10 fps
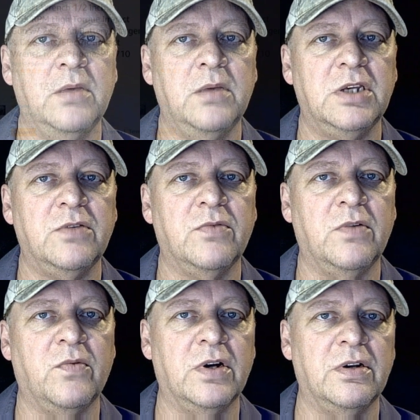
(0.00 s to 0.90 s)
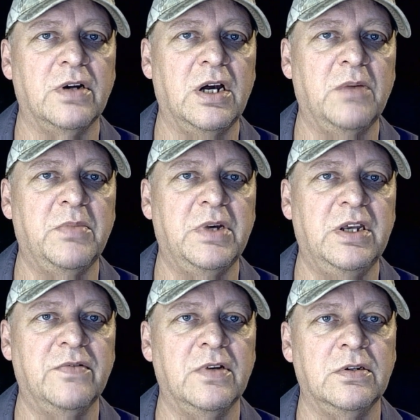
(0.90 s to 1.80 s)
It makes one wonder how
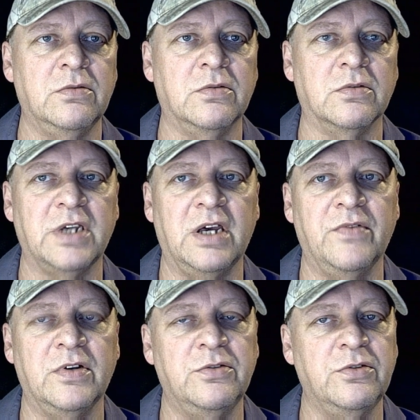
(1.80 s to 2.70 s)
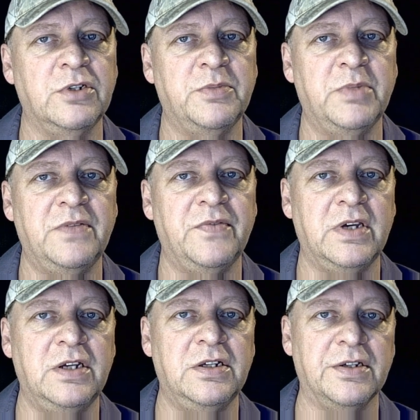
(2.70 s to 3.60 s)
many of their tools have untrue
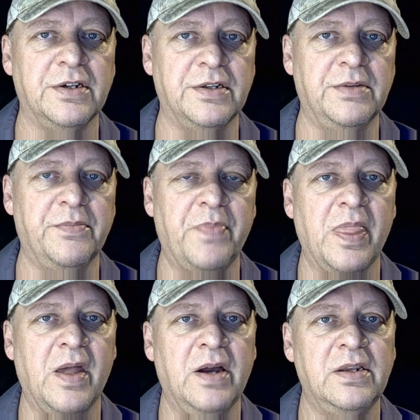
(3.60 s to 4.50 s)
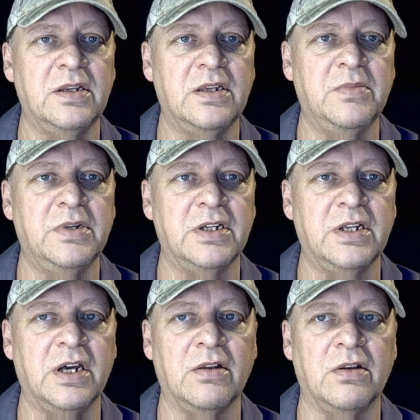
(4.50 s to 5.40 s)
specifications on them, not to mention
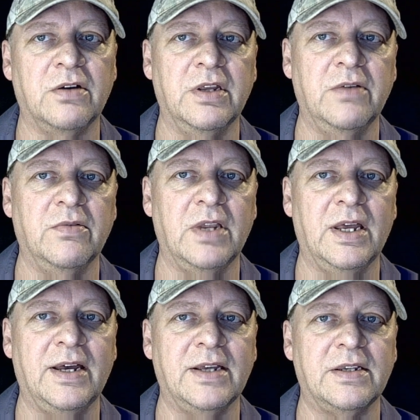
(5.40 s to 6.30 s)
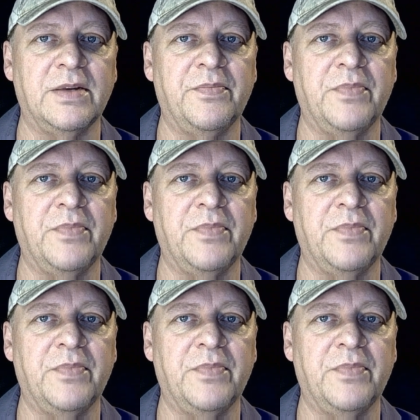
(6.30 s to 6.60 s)
how long they will last.